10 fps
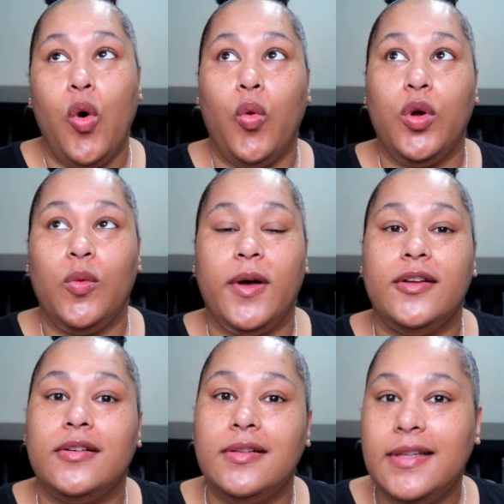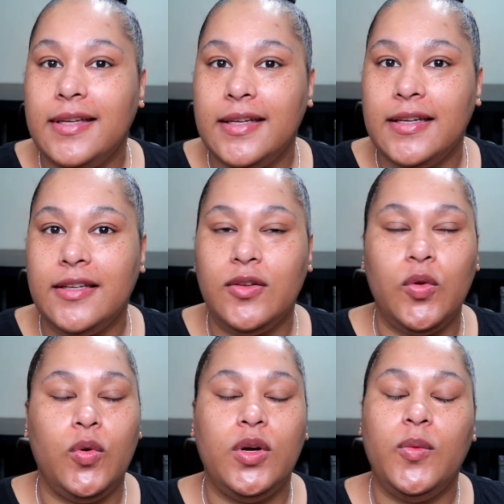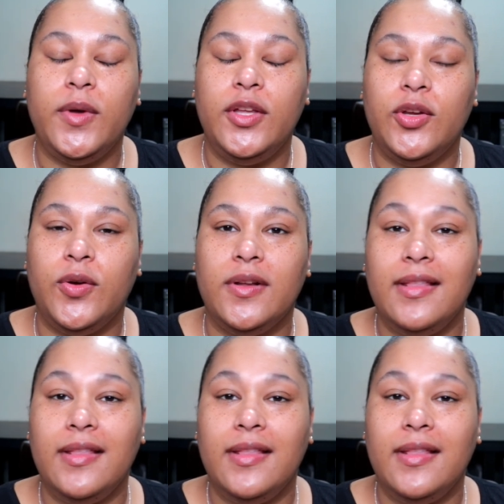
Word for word: or while you're cleaning or when you're